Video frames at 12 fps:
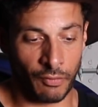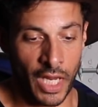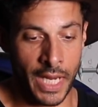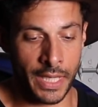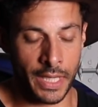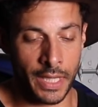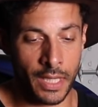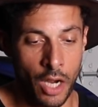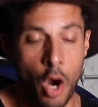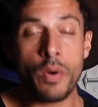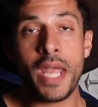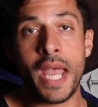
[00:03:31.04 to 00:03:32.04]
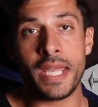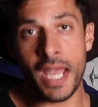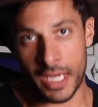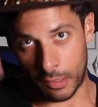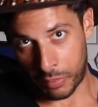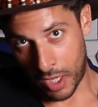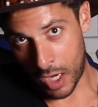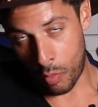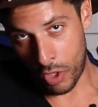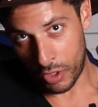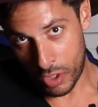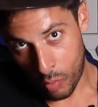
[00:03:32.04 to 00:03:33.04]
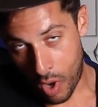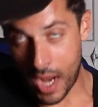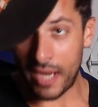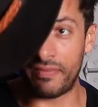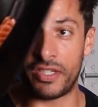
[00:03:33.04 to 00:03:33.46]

And oh yeah, you're probably wondering why I have